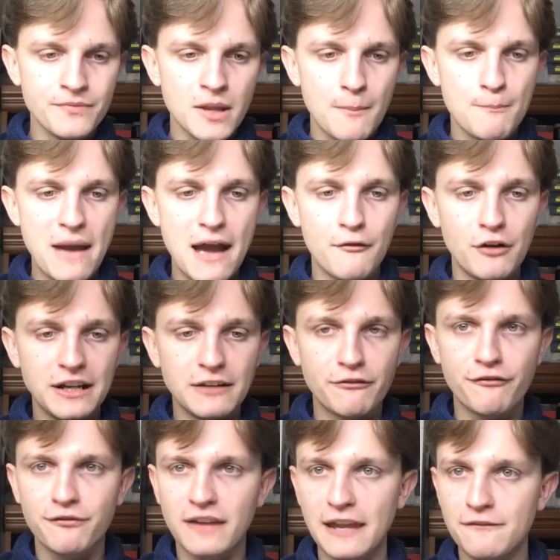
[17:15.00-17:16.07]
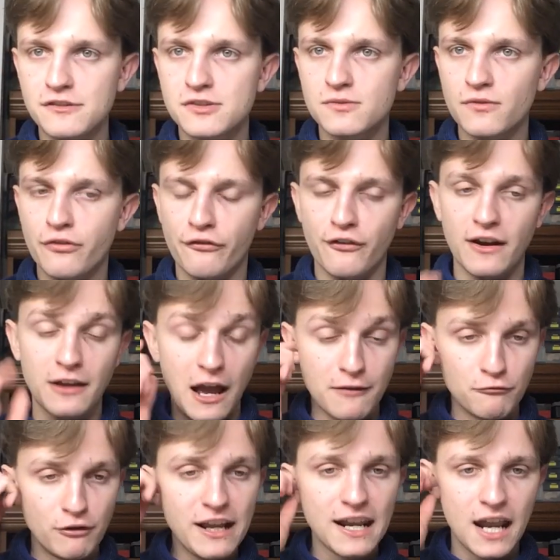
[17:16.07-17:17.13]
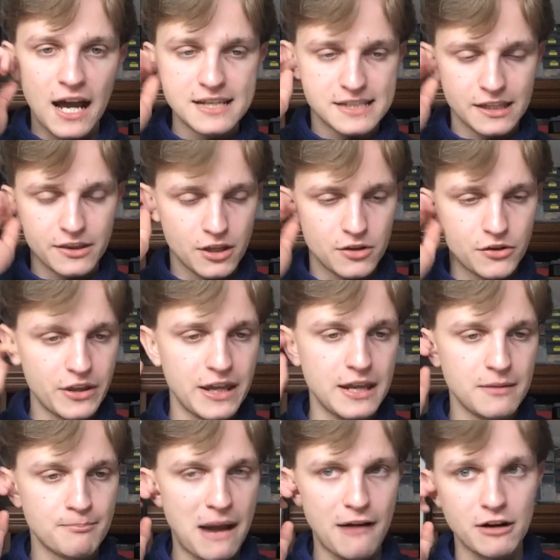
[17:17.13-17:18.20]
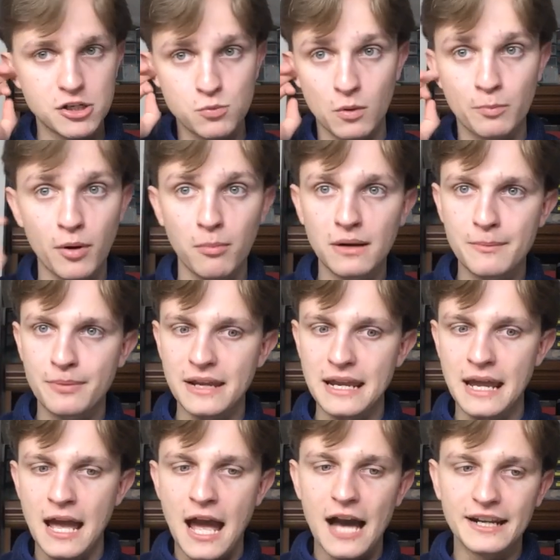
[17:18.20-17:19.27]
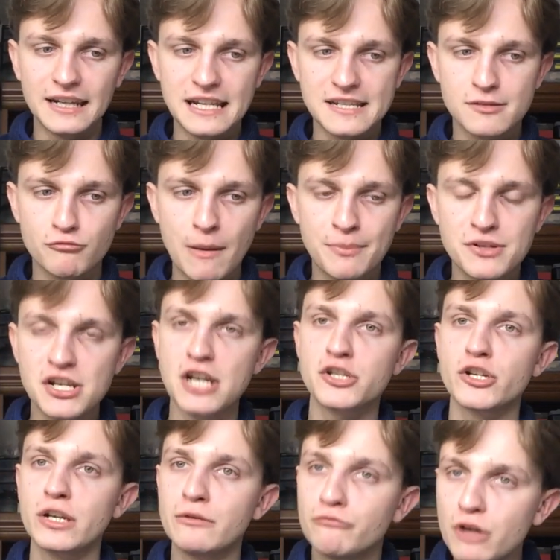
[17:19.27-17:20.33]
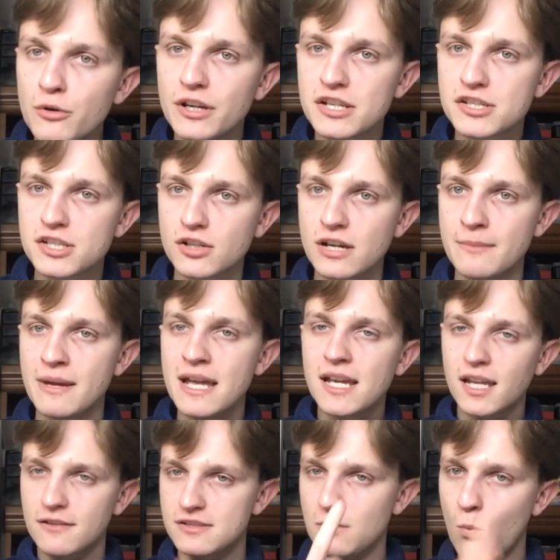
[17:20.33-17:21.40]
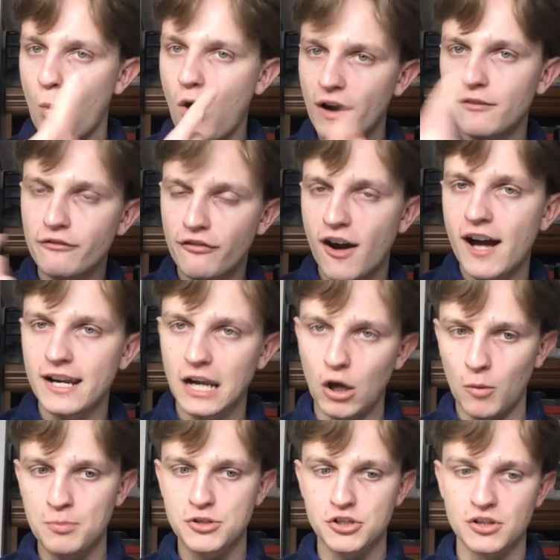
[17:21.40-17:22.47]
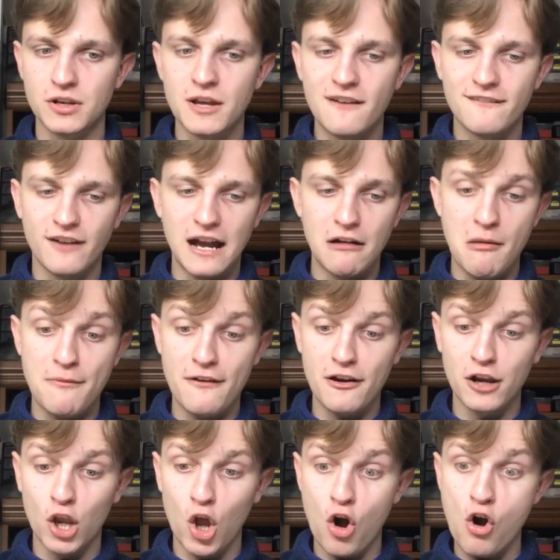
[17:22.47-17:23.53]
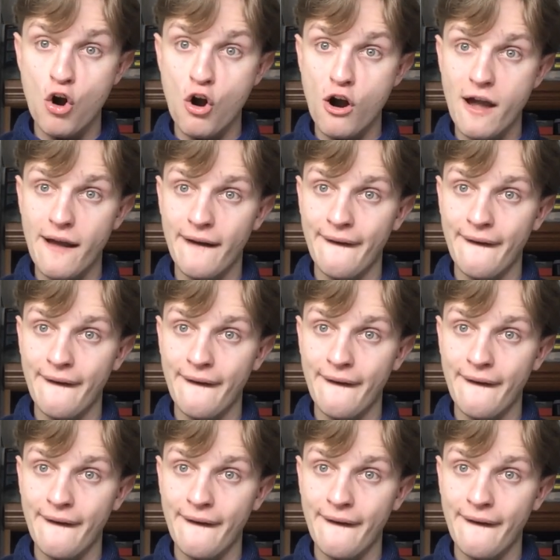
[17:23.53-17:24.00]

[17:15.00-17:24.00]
Mary realising that the marriage will probably be at least reputationally ruinous to him, gives him one final option via a very long